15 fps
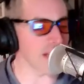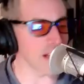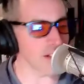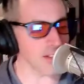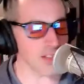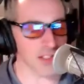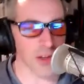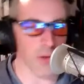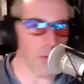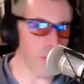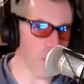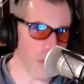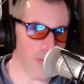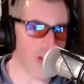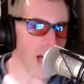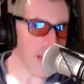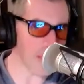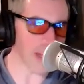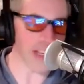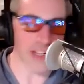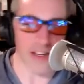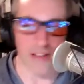else. So we're
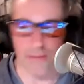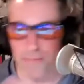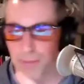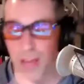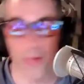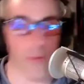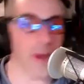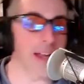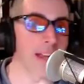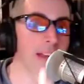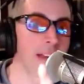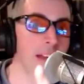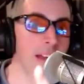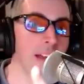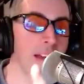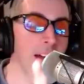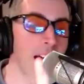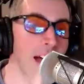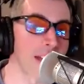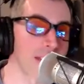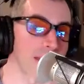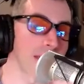vibing here. By the yeah. way,
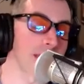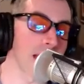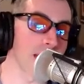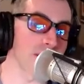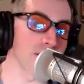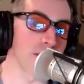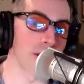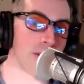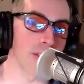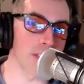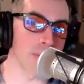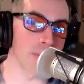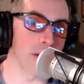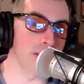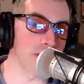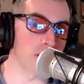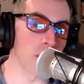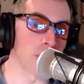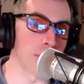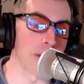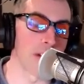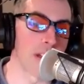I did last year the Spartan
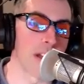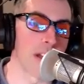Super